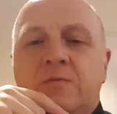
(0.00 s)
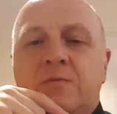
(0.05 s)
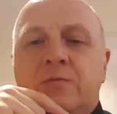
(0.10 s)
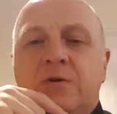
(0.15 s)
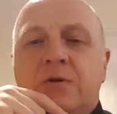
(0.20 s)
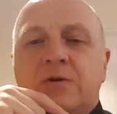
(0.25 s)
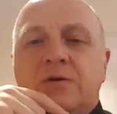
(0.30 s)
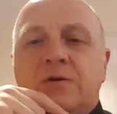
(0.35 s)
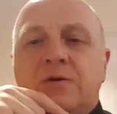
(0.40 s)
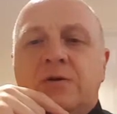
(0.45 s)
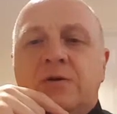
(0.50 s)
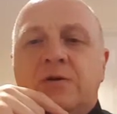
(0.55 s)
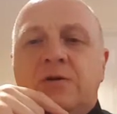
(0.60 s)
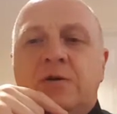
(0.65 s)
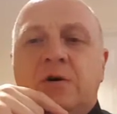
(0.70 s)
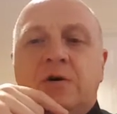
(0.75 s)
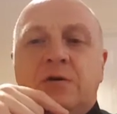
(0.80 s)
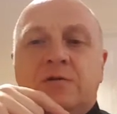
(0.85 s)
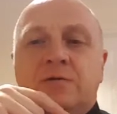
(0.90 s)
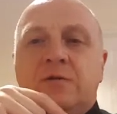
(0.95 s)
but
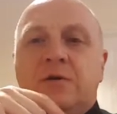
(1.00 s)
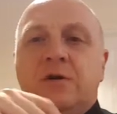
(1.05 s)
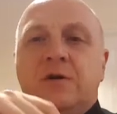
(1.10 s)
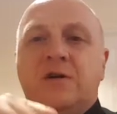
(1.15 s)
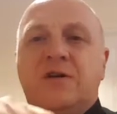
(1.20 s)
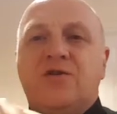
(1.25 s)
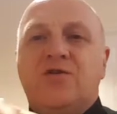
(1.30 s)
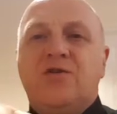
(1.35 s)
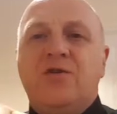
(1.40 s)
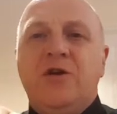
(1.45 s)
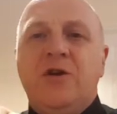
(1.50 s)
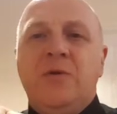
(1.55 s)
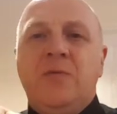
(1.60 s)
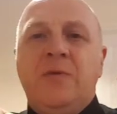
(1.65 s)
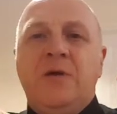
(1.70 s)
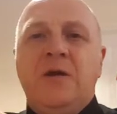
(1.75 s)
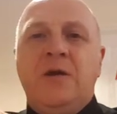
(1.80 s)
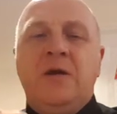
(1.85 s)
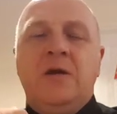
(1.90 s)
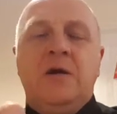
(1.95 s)
not the
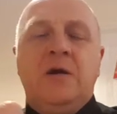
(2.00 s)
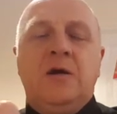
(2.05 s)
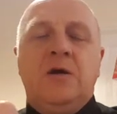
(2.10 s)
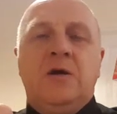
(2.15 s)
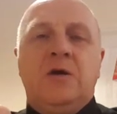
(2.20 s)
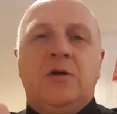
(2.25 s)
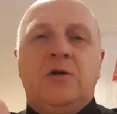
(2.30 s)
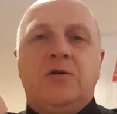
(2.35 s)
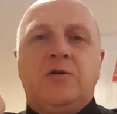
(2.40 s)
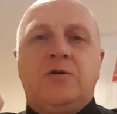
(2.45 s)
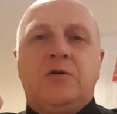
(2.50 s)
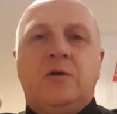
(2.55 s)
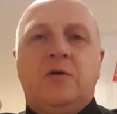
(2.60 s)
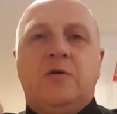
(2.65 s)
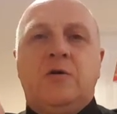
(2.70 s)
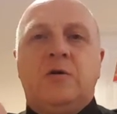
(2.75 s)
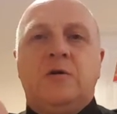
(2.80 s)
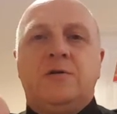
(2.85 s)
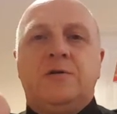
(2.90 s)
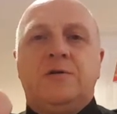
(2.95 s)
creamy
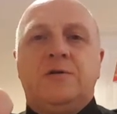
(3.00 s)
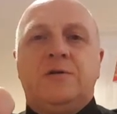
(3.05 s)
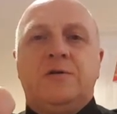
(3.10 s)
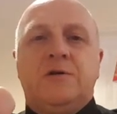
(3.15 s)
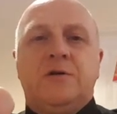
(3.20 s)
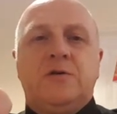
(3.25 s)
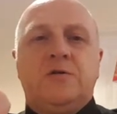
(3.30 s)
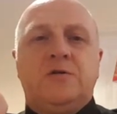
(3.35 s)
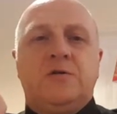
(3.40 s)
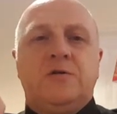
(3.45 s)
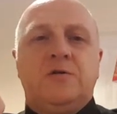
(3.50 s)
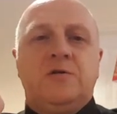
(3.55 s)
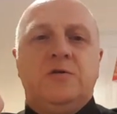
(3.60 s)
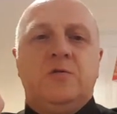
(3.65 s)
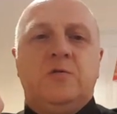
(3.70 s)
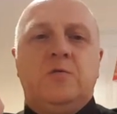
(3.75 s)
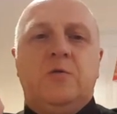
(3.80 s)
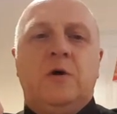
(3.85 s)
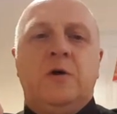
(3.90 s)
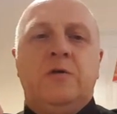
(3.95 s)
chocolate as
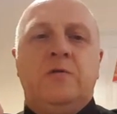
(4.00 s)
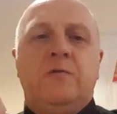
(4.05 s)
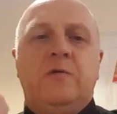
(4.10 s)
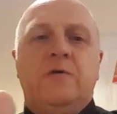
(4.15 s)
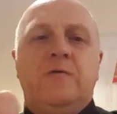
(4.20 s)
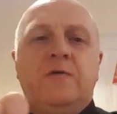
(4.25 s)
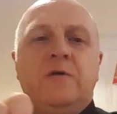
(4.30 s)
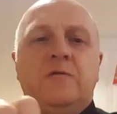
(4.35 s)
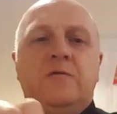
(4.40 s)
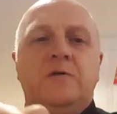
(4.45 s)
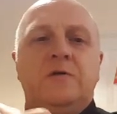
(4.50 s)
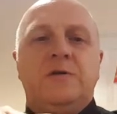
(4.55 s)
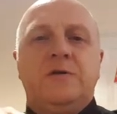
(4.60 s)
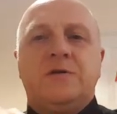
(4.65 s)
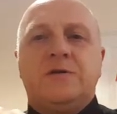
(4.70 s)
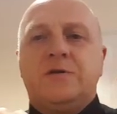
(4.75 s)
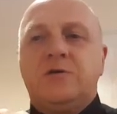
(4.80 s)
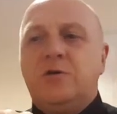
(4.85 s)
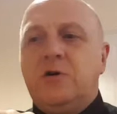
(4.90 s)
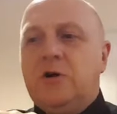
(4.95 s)
one reviewer
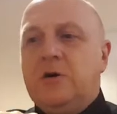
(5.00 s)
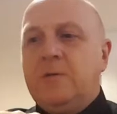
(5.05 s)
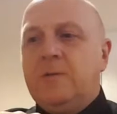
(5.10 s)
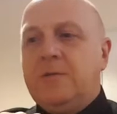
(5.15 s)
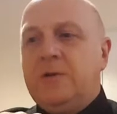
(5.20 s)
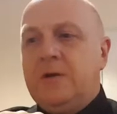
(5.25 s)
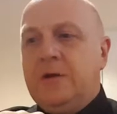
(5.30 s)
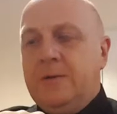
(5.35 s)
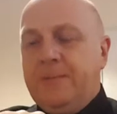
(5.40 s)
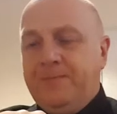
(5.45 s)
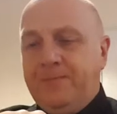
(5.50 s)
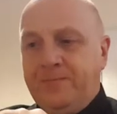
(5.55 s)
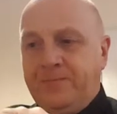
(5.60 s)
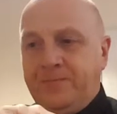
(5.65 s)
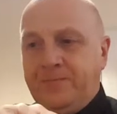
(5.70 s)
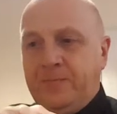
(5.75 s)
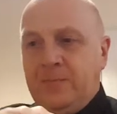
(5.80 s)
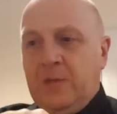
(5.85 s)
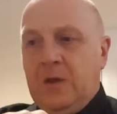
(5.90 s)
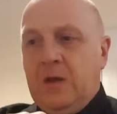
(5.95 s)
described it.
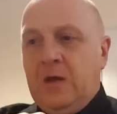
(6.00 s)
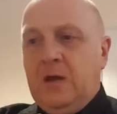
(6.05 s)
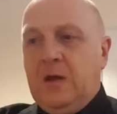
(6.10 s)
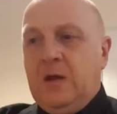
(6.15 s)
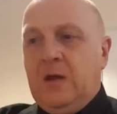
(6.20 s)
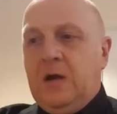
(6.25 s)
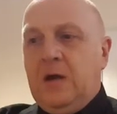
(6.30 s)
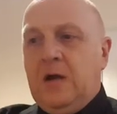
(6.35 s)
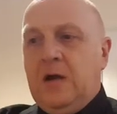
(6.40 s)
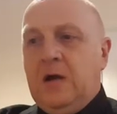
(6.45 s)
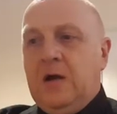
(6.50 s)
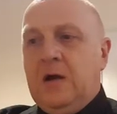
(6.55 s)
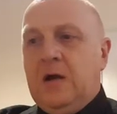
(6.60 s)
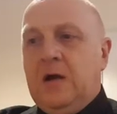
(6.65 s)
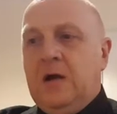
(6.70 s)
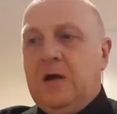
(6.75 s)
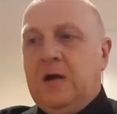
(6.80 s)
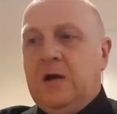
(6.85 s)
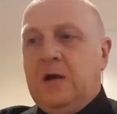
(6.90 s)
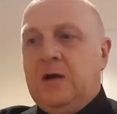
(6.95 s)

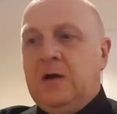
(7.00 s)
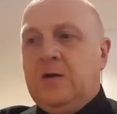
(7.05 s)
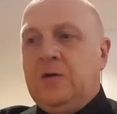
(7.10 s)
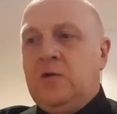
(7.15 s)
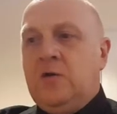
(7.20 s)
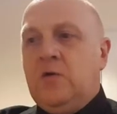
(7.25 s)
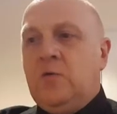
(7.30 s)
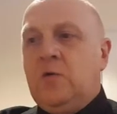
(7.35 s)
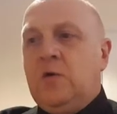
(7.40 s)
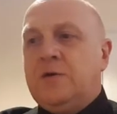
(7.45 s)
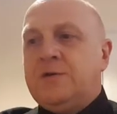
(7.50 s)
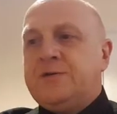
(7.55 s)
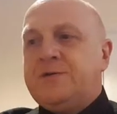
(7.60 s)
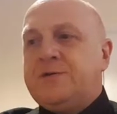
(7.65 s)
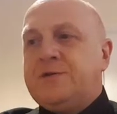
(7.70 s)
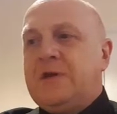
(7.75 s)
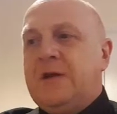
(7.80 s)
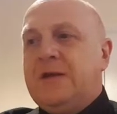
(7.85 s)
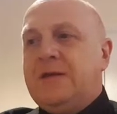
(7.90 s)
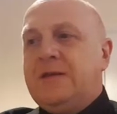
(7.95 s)
Another one
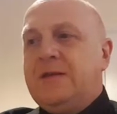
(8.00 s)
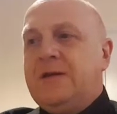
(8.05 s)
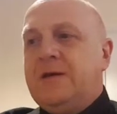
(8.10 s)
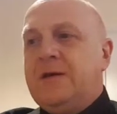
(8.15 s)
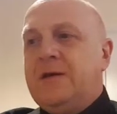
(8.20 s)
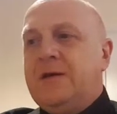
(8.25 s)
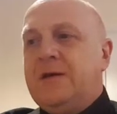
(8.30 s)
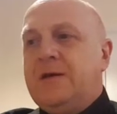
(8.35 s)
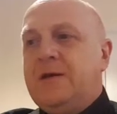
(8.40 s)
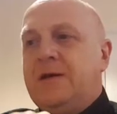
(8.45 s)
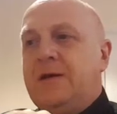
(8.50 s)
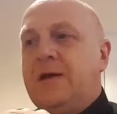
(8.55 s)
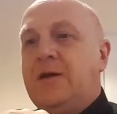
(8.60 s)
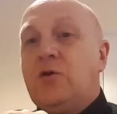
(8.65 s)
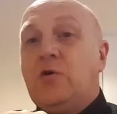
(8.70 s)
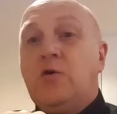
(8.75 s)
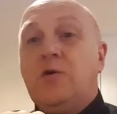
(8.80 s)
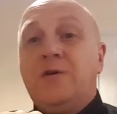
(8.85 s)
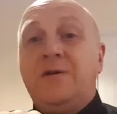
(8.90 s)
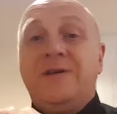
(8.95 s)
said that he
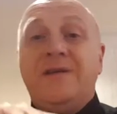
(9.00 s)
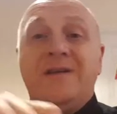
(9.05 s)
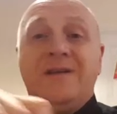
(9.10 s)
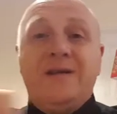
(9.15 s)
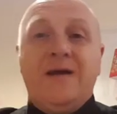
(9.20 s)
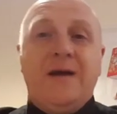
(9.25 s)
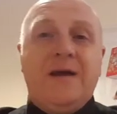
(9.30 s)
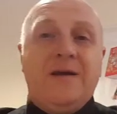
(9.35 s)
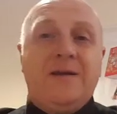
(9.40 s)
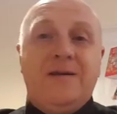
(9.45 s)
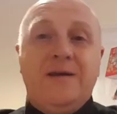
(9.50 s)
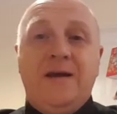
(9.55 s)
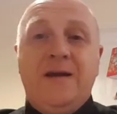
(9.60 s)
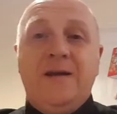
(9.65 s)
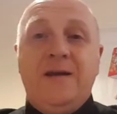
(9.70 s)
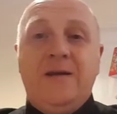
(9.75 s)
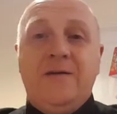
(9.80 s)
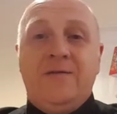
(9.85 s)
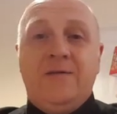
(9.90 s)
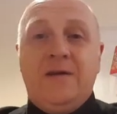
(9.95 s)
couldn't detect
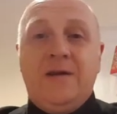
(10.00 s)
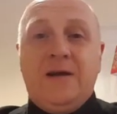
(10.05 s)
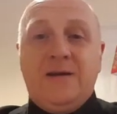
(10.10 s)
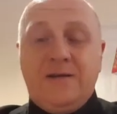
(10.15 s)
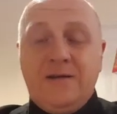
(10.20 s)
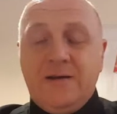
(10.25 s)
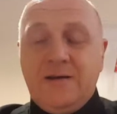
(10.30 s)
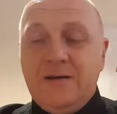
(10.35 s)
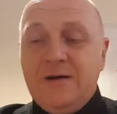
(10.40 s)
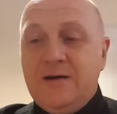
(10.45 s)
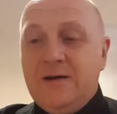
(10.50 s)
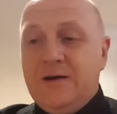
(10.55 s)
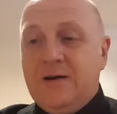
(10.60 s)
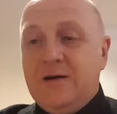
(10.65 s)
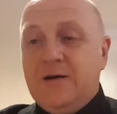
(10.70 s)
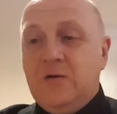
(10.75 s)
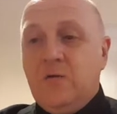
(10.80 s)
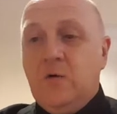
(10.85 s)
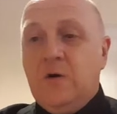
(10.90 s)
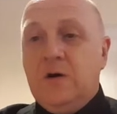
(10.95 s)
any of the latakia.
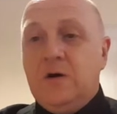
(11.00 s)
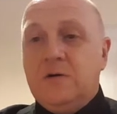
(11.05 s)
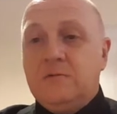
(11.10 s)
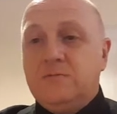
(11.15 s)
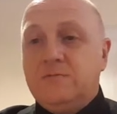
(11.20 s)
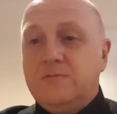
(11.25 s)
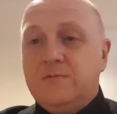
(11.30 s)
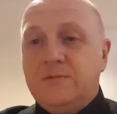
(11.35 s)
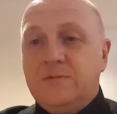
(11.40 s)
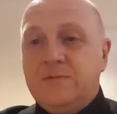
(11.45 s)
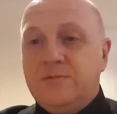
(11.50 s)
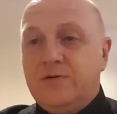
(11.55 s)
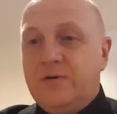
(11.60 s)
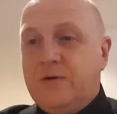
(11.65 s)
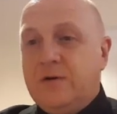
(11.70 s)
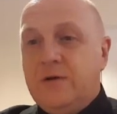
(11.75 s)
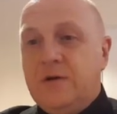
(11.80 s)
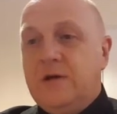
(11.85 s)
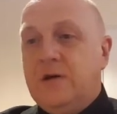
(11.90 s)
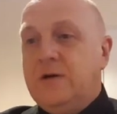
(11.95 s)
Well,
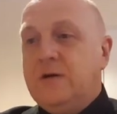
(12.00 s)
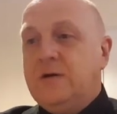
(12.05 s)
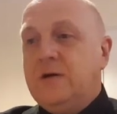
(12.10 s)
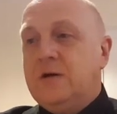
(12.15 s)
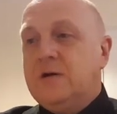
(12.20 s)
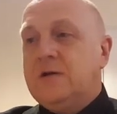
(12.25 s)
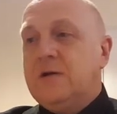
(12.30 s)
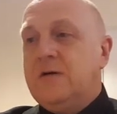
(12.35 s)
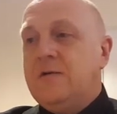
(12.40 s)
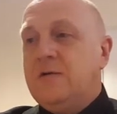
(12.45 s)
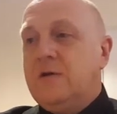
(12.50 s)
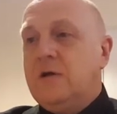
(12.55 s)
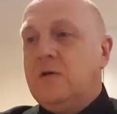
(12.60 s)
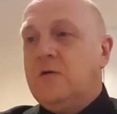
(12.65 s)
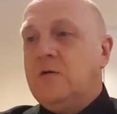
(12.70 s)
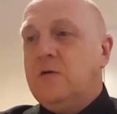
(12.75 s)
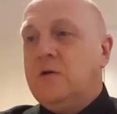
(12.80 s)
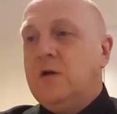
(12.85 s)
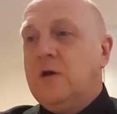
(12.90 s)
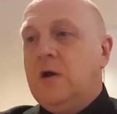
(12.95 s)
yeah, I definitely
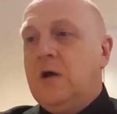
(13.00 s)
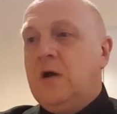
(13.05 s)
could.